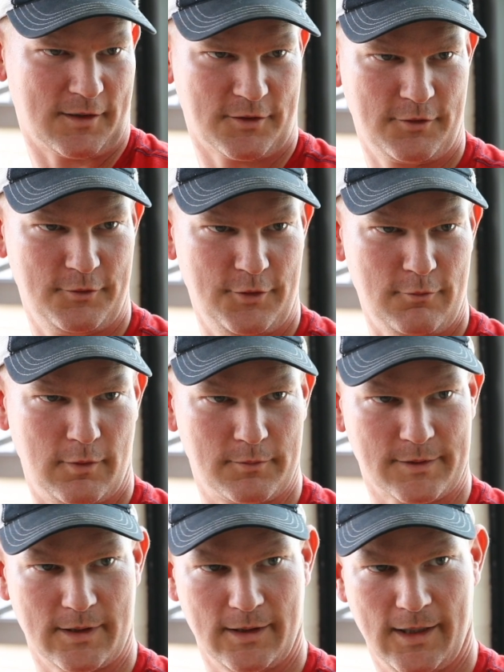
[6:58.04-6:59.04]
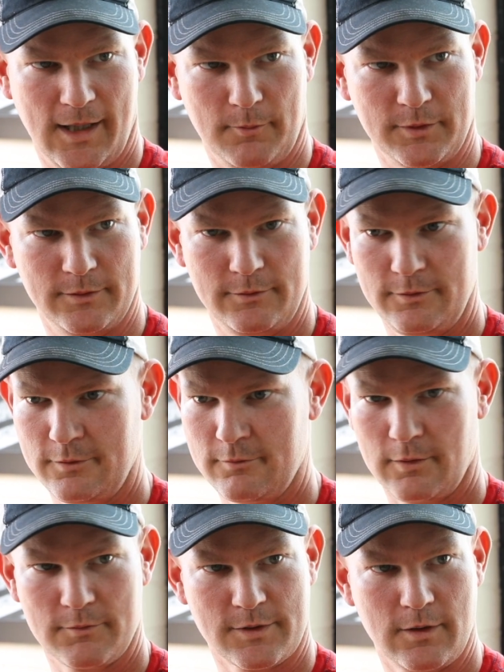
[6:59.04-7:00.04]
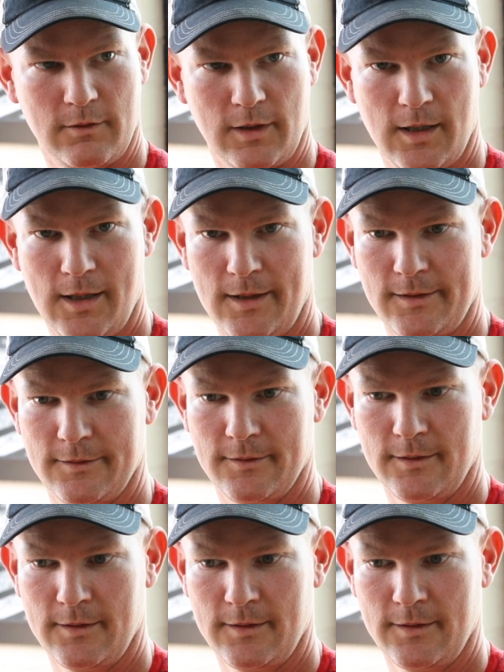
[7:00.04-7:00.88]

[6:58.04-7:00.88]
because who knew what was going to happen? Who knew what was going on? And